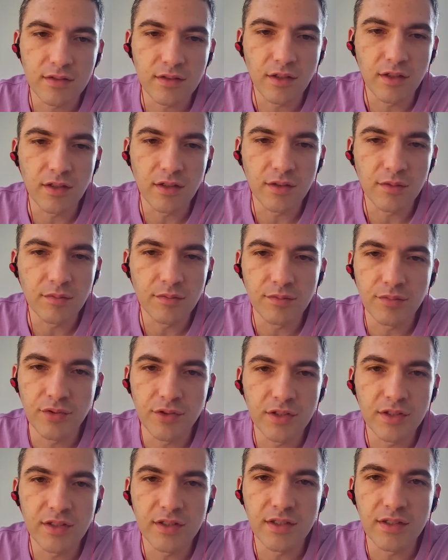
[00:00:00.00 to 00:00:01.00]
got a
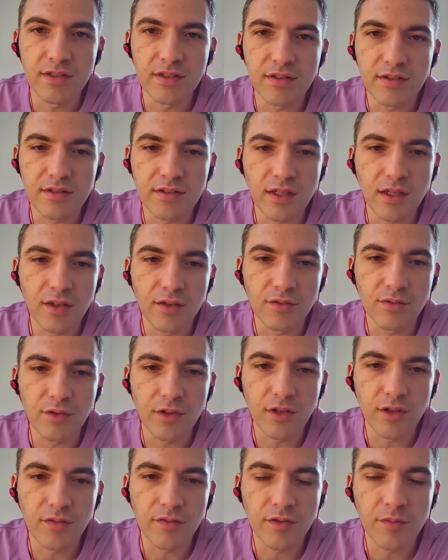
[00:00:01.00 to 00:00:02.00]
pretty decent sound
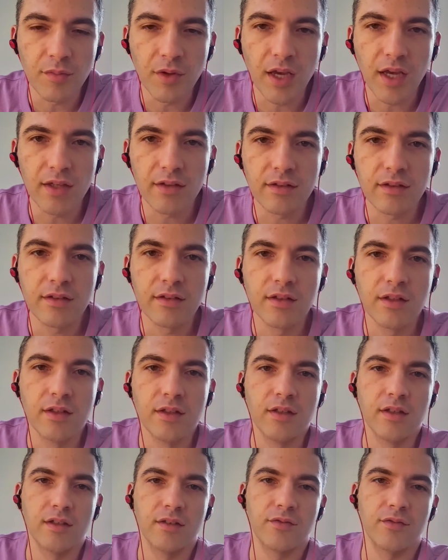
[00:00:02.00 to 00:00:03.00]
right off the bat
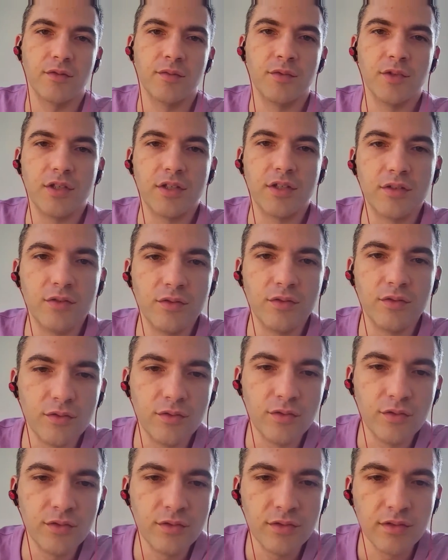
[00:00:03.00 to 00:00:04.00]
for being a
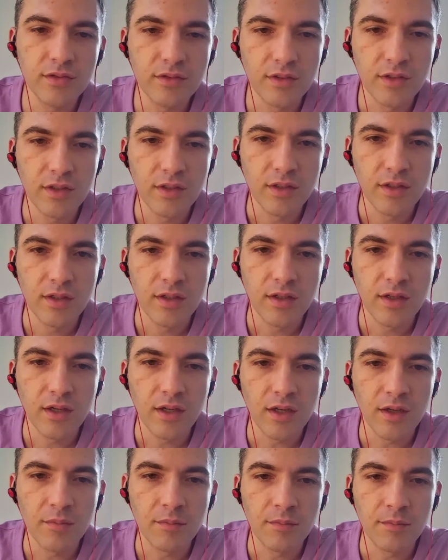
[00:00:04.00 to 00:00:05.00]
new
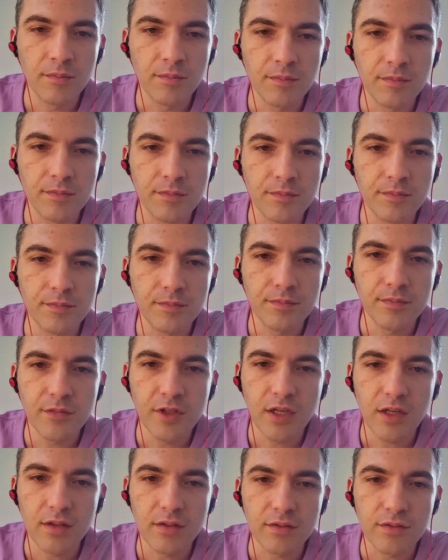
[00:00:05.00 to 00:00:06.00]
oud.
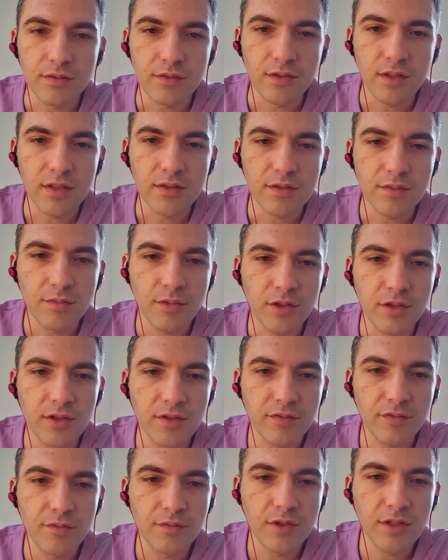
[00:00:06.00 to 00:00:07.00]
Yeah, so that's about
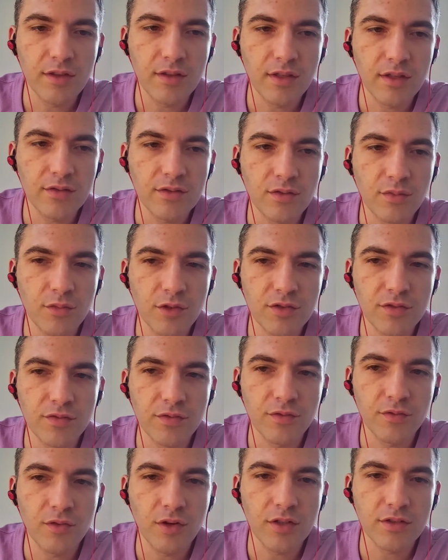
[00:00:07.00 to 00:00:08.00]
it for me. Thanks so much
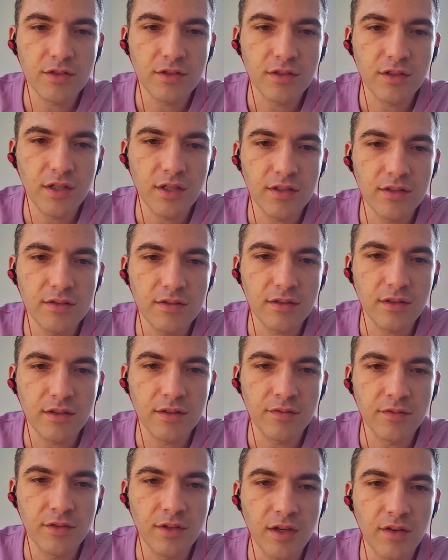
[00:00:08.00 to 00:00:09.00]
for watching, guys.
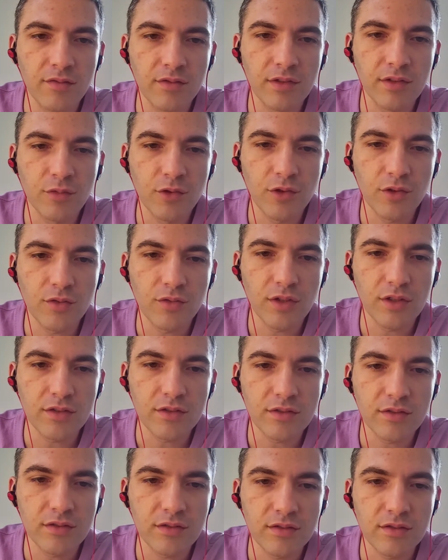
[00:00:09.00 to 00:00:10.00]
If you have any more
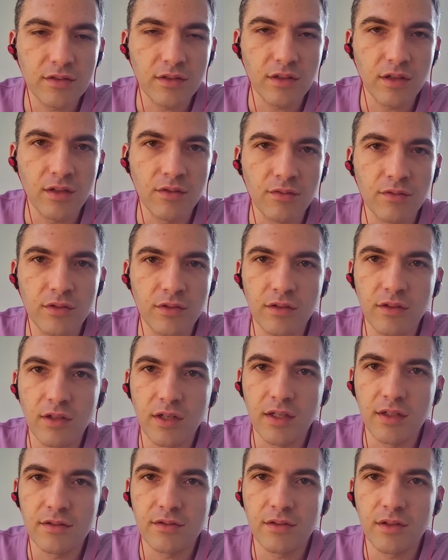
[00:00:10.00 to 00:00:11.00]
questions, I will
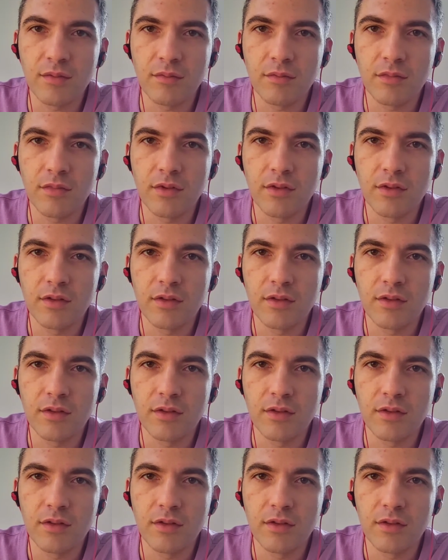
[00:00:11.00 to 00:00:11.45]
answer them.